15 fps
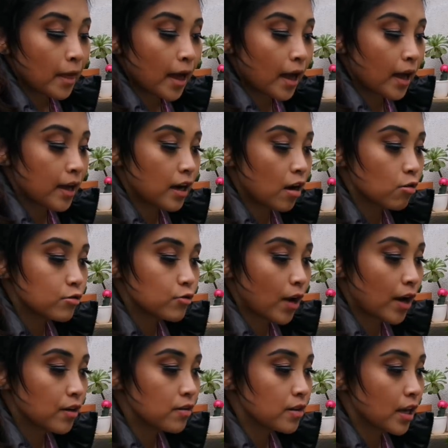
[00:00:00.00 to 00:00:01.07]
And I'll
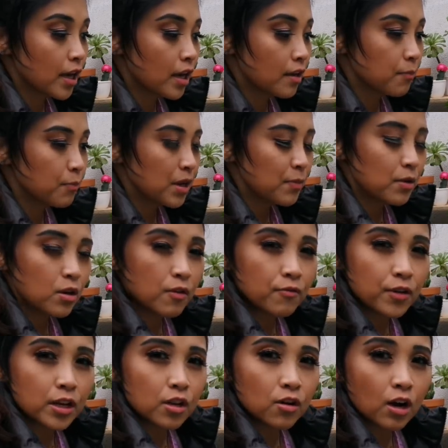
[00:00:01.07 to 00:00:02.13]
try to get maybe a
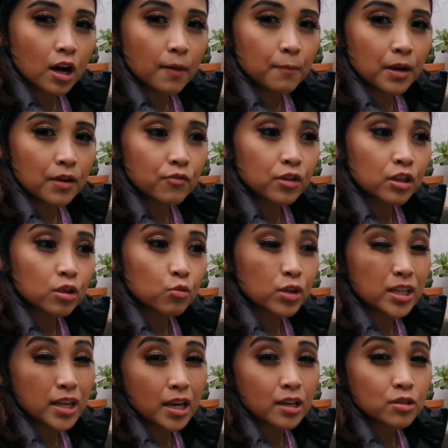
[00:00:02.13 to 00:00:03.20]
video up every
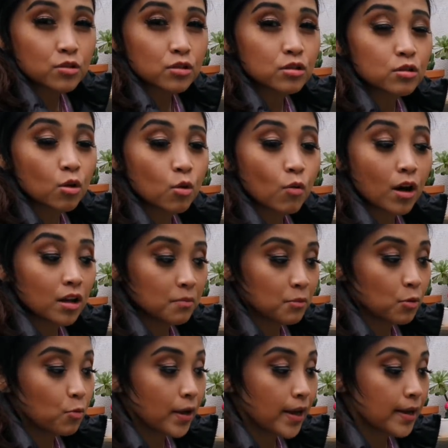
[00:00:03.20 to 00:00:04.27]
three days or so while I'm
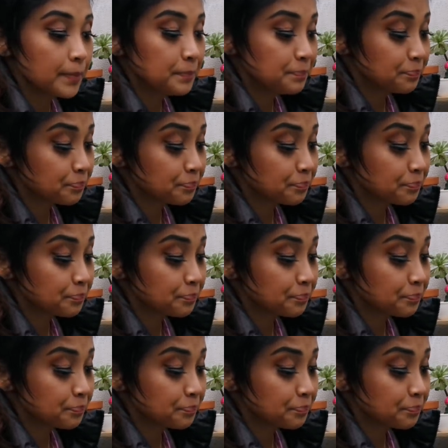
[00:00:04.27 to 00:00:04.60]
away.